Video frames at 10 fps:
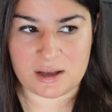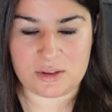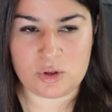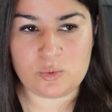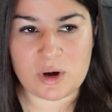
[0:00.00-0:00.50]

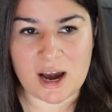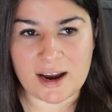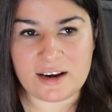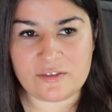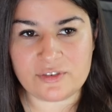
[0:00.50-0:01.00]
You
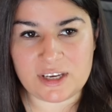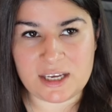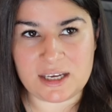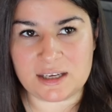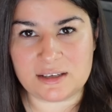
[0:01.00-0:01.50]
kind of
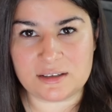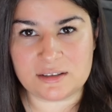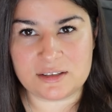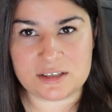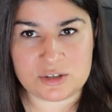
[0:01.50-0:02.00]

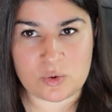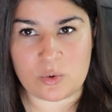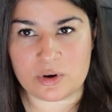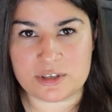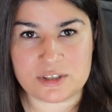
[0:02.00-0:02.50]
need
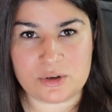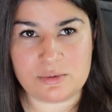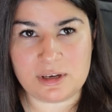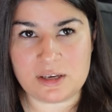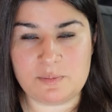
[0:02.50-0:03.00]
discourse. You
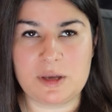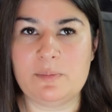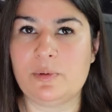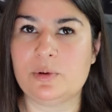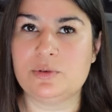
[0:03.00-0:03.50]
need
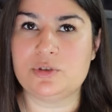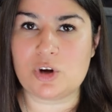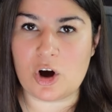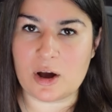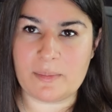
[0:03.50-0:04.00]
people to
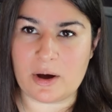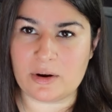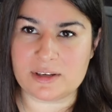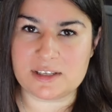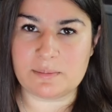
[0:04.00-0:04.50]
talk about
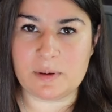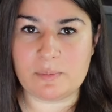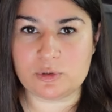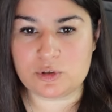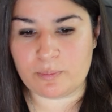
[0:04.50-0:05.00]
it, some
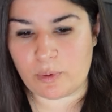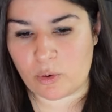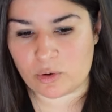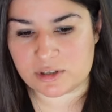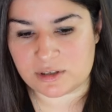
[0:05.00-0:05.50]
people to
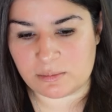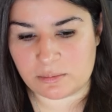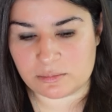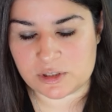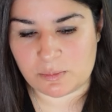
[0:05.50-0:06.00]
poke
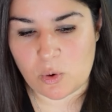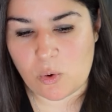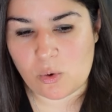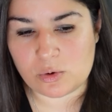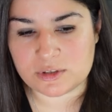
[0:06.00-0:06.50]
some
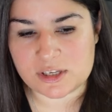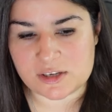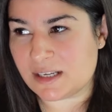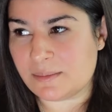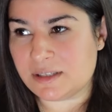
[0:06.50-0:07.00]
holes.
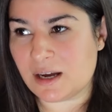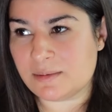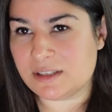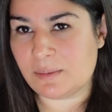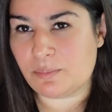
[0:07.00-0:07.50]

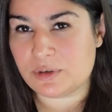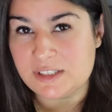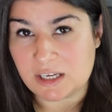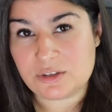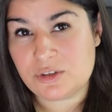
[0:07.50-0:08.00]
Sometimes they
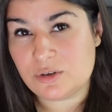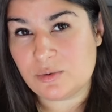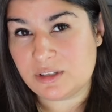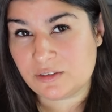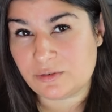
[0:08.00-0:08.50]
present to you
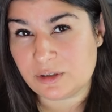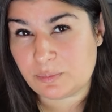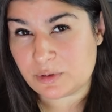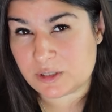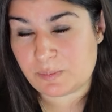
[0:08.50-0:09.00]
a different
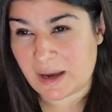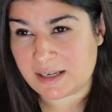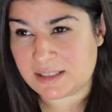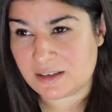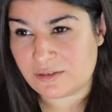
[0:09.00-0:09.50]

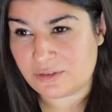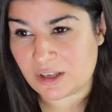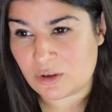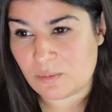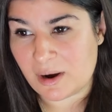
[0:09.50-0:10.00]
perspective
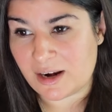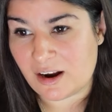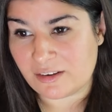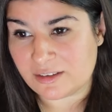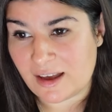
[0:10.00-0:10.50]
that you might
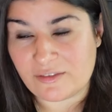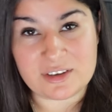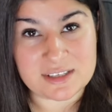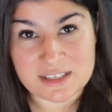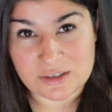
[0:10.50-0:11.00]
not have
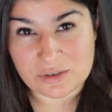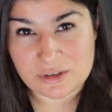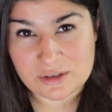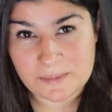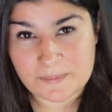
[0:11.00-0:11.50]
considered.